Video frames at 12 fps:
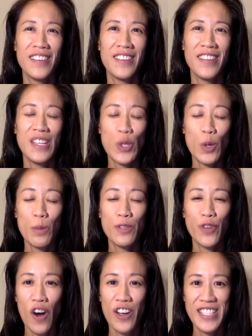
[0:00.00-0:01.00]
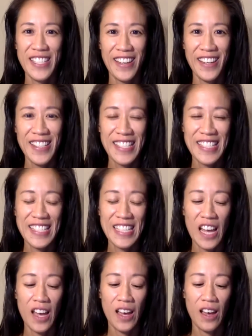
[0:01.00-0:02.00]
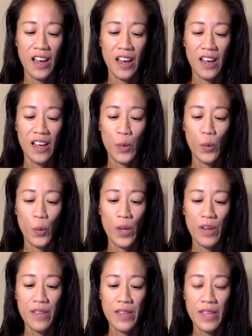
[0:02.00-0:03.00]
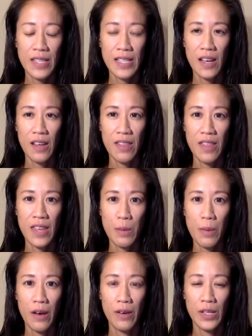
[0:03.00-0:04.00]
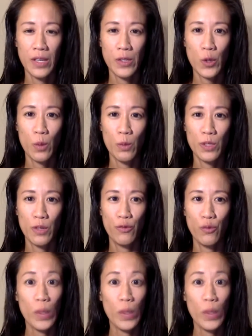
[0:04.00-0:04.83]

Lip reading: in terms of context, one of the things that I think about in terms of